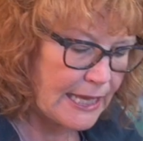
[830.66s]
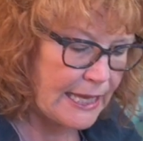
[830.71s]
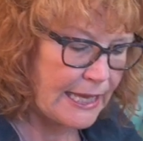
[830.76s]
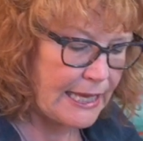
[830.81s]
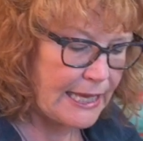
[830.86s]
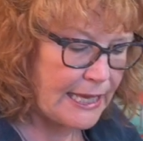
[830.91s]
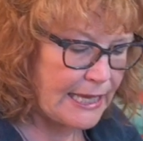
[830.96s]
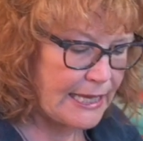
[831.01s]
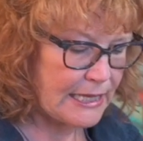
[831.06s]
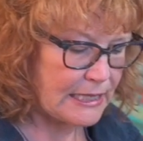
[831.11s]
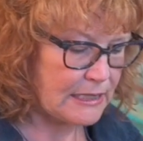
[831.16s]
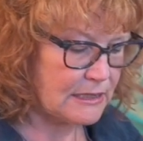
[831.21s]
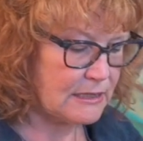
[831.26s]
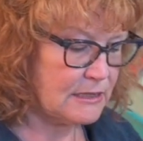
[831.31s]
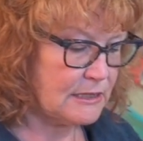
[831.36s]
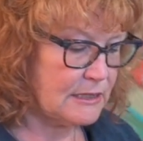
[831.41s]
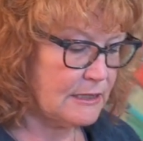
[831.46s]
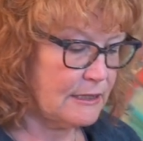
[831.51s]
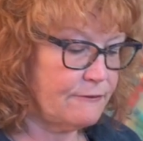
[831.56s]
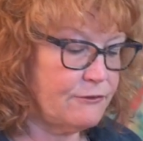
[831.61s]

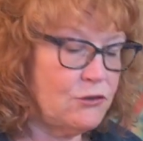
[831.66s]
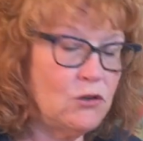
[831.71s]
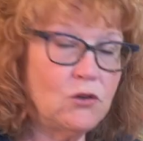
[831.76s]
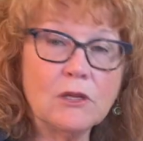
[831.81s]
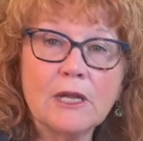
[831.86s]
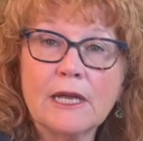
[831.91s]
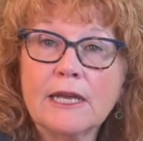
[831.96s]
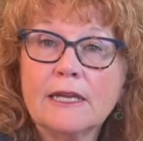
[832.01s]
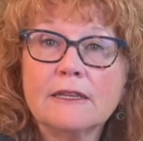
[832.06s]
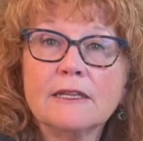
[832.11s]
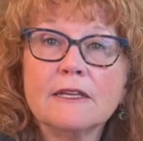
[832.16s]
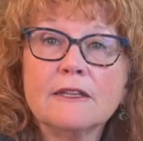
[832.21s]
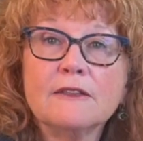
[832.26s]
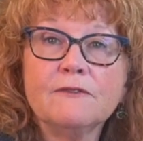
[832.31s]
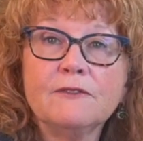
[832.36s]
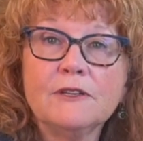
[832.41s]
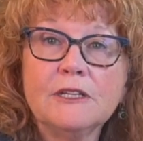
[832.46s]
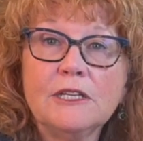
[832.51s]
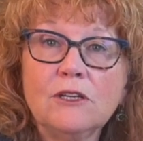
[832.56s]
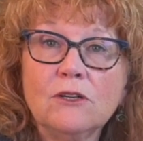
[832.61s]
And if you like this
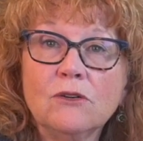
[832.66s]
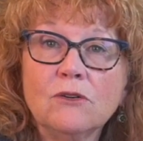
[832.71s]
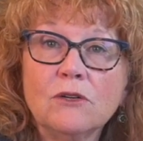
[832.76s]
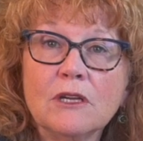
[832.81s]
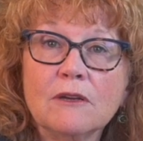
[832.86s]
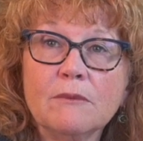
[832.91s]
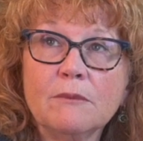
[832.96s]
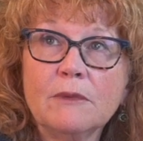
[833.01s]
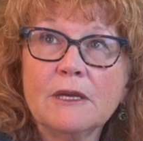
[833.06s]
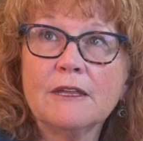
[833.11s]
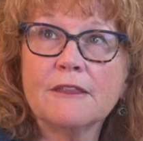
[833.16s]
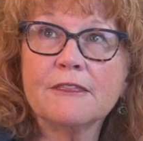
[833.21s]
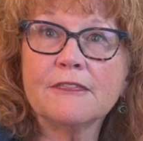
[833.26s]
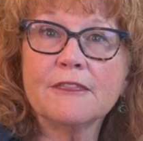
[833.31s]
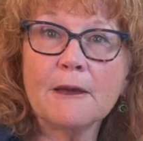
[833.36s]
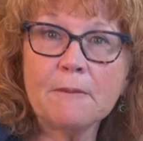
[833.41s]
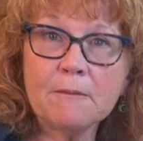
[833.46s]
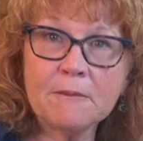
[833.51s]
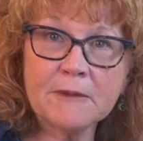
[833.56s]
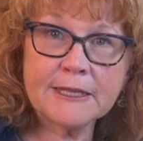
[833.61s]
video, give me a
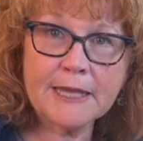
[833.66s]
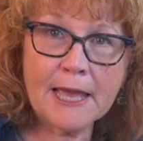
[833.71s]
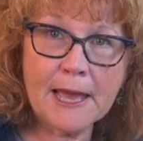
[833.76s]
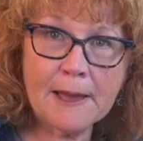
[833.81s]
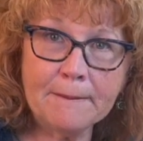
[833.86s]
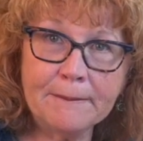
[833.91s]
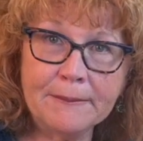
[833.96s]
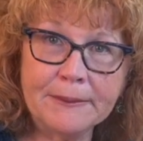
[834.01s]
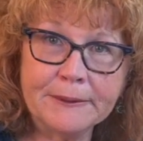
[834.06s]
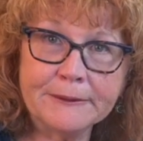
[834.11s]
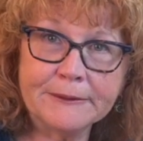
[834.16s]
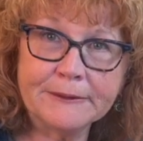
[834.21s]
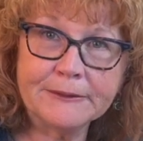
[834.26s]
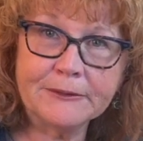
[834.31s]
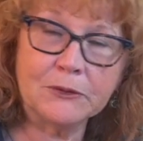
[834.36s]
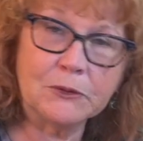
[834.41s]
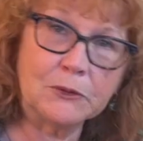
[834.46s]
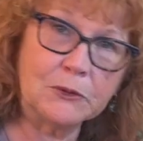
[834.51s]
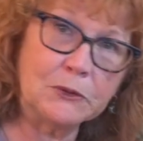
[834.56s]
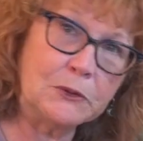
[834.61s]
thumbs up
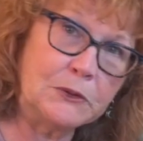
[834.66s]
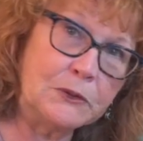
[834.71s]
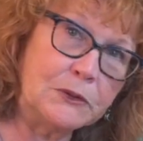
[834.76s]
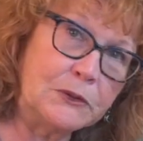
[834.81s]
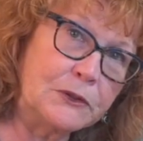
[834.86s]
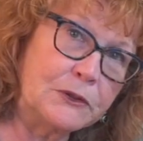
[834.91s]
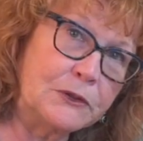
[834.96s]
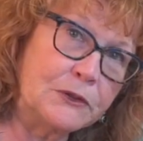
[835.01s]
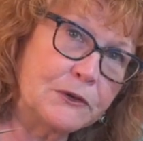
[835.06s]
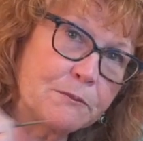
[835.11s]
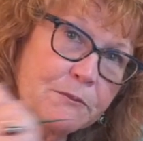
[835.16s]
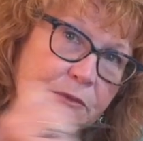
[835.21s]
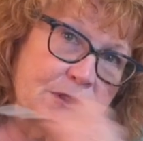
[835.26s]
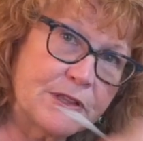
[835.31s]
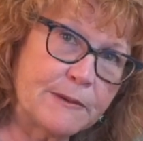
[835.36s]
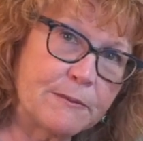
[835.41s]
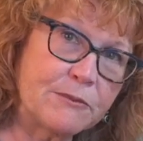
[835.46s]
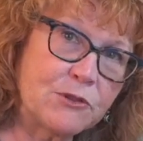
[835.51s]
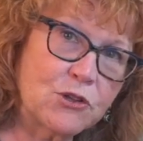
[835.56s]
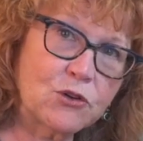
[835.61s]
or
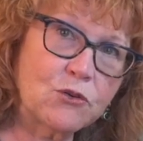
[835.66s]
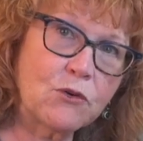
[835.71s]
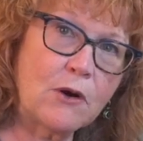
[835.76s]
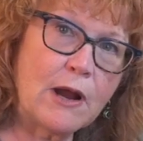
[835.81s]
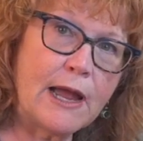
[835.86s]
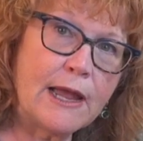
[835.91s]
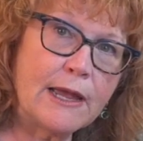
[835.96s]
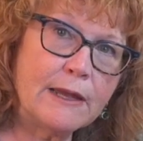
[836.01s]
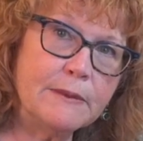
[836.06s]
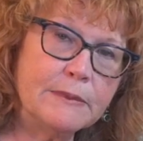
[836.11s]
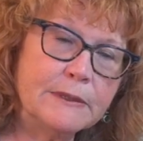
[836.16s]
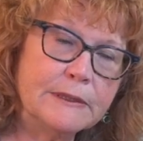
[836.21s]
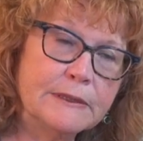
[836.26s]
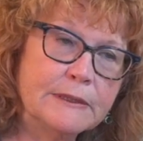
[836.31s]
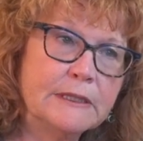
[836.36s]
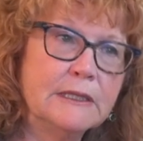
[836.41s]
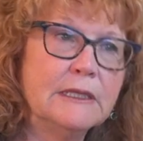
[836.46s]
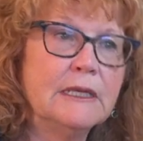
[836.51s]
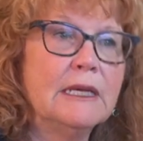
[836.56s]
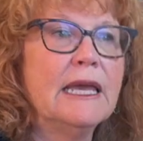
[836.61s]
subscribe.
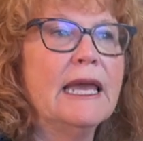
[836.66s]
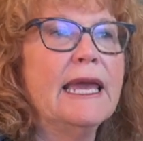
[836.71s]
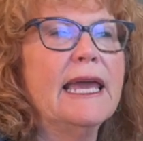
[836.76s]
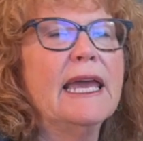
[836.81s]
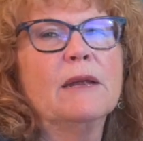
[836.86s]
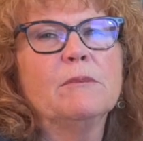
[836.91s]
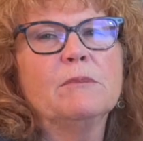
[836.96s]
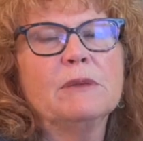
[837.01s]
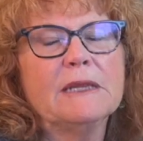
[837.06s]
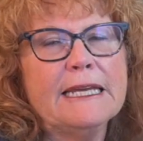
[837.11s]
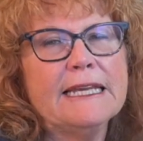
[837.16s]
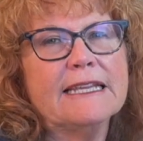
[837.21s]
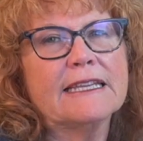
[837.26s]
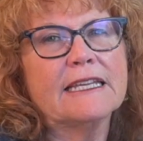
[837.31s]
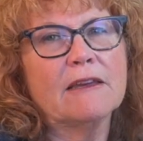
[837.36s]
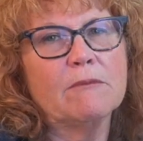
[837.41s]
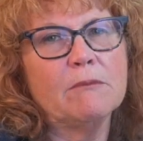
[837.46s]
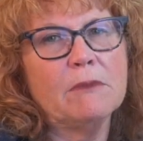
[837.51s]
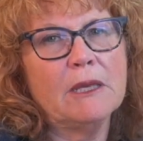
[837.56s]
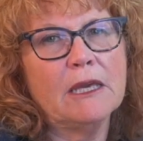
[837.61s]
And please
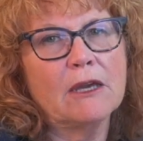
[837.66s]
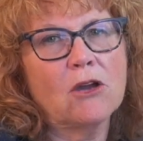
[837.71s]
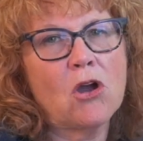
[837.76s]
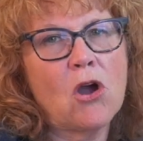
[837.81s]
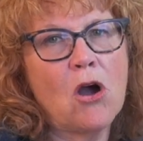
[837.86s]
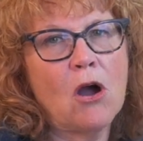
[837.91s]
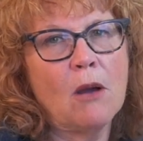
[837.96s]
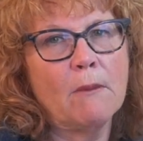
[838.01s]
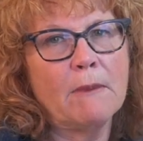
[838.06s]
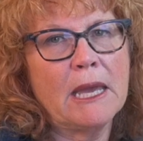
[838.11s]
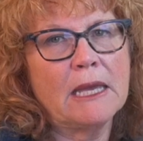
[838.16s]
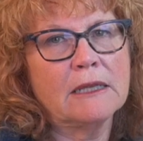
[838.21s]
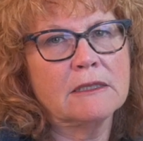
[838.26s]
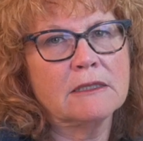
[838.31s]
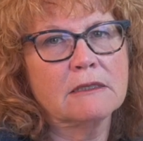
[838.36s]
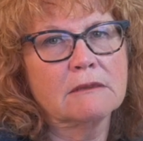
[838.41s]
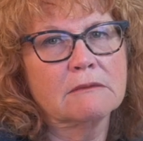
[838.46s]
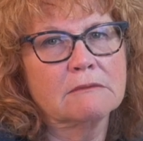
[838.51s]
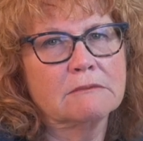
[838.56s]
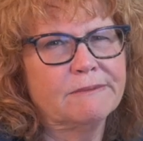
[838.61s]
give me a
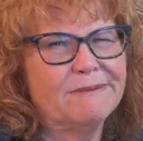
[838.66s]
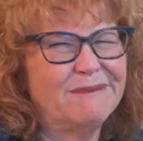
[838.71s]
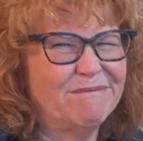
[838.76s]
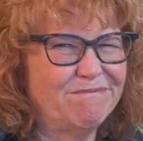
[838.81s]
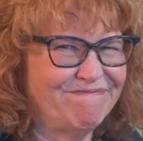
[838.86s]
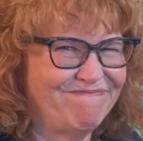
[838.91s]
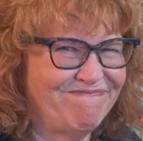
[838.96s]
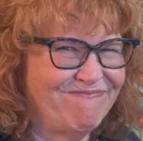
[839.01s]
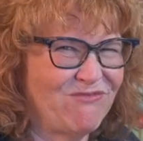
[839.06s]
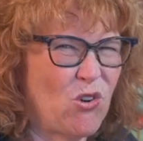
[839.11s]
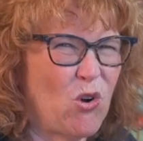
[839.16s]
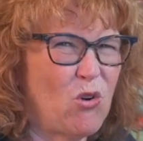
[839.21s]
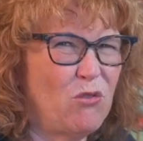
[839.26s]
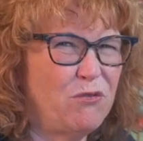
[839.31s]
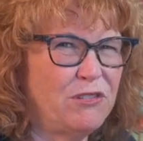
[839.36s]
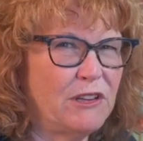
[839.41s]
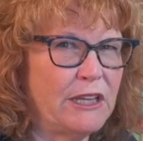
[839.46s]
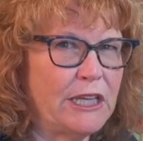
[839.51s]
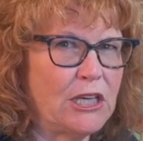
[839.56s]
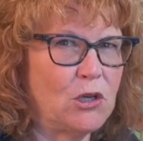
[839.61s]
comment.
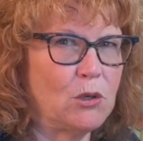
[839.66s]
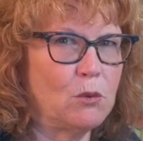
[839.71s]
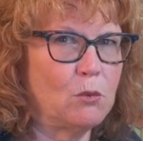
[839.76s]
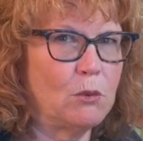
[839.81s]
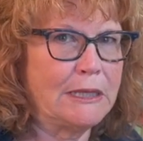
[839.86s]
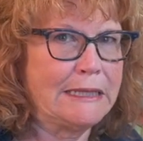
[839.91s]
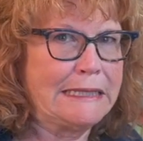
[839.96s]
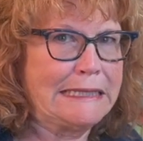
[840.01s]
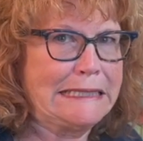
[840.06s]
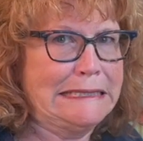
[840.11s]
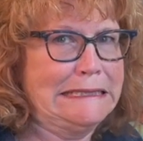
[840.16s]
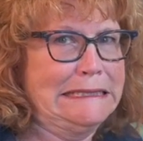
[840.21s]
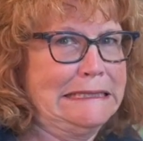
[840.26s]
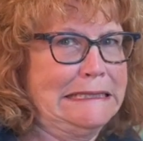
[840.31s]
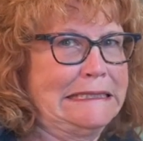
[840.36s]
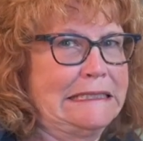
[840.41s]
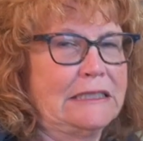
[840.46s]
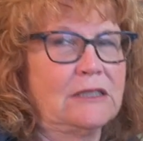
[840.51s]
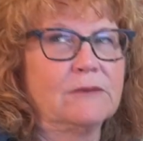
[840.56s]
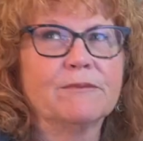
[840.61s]
Hopefully good ones.
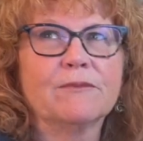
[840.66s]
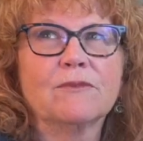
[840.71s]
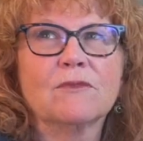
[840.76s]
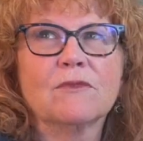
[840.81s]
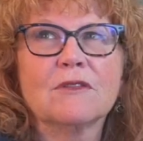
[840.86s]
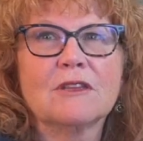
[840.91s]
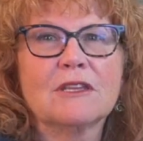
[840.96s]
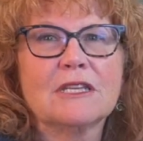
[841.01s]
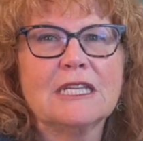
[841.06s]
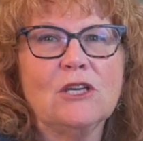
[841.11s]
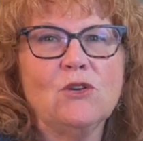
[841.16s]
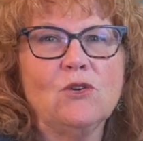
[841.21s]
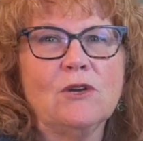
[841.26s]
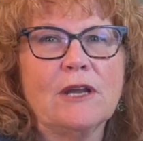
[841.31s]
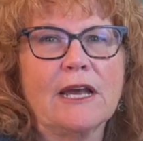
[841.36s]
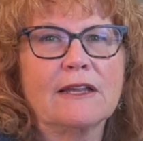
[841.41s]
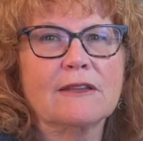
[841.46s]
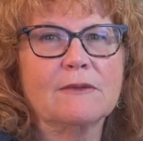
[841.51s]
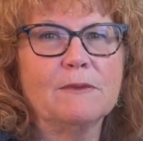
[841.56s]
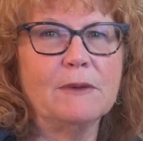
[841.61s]
See you
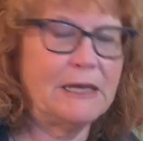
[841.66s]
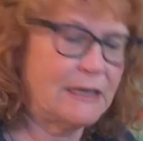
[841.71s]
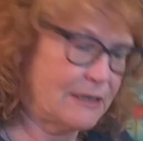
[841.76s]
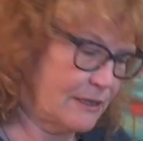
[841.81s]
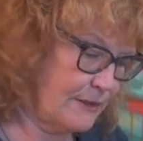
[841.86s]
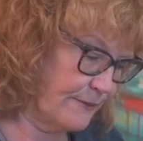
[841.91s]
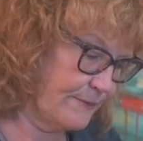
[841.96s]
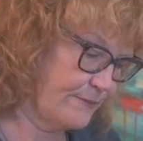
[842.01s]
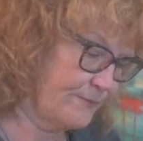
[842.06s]
next week.